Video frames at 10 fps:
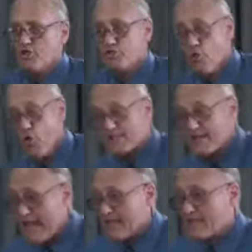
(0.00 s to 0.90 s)
Towards
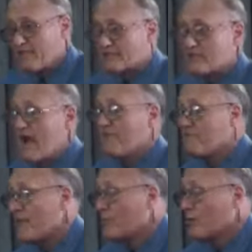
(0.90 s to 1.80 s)
the end of his life,
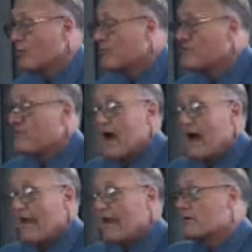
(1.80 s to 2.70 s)
people would
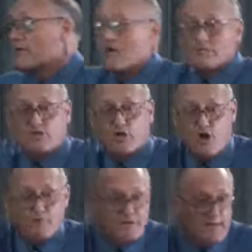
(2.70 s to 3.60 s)
fly across the
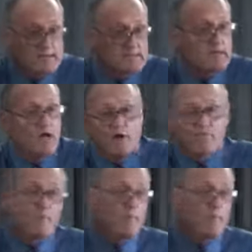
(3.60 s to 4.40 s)
continent from